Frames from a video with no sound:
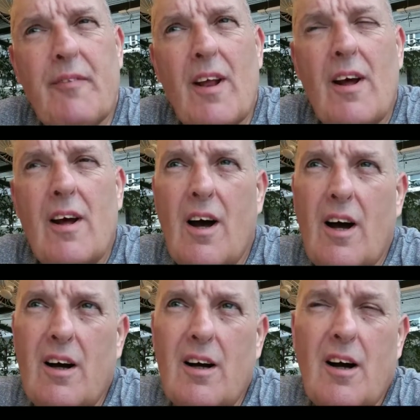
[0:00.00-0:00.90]

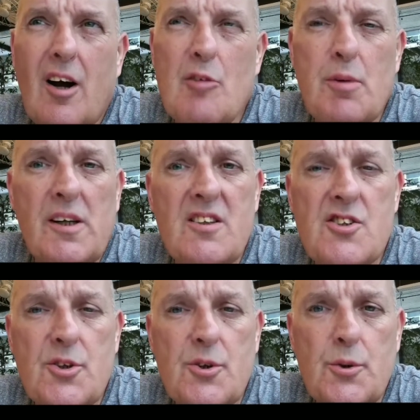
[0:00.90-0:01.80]
I've been
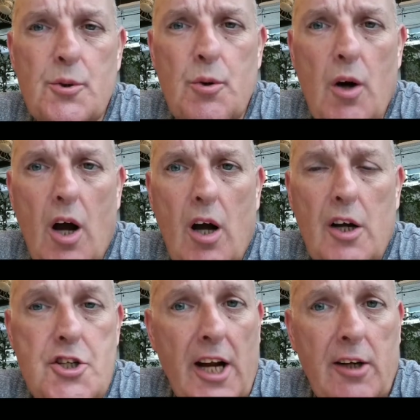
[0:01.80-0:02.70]
to Jack
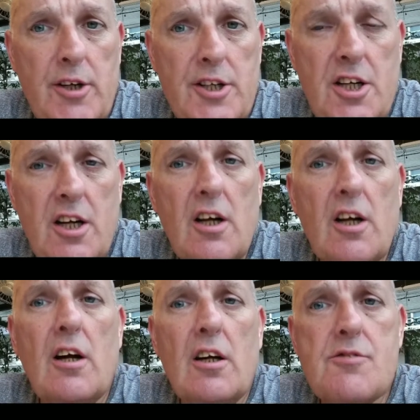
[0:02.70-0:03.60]
Ridge. It's
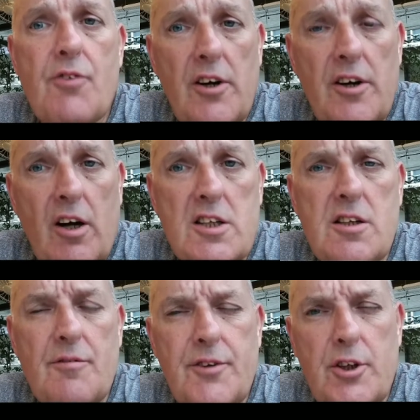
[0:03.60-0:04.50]
very nice. The
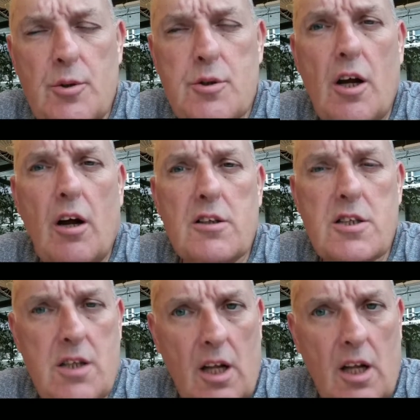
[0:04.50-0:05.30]
views are stunning.